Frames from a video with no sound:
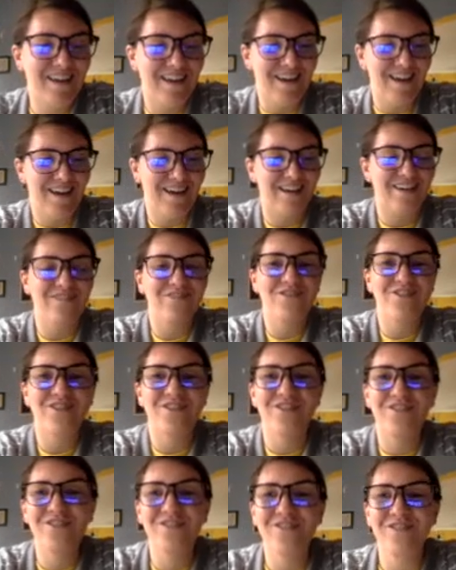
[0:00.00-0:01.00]
How
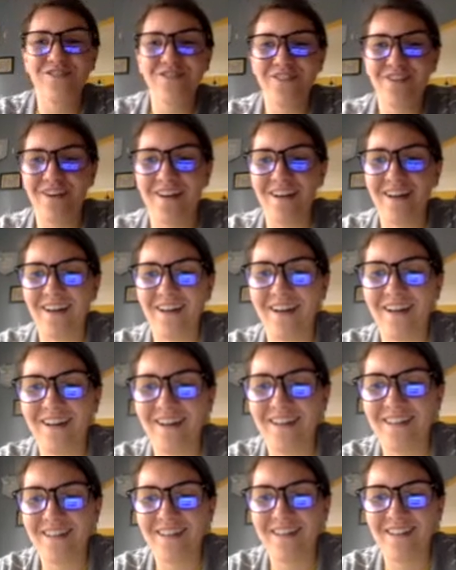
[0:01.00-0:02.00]
cool.
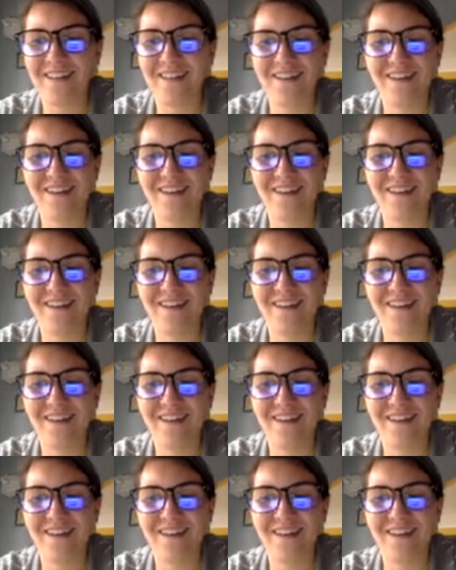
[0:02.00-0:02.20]
All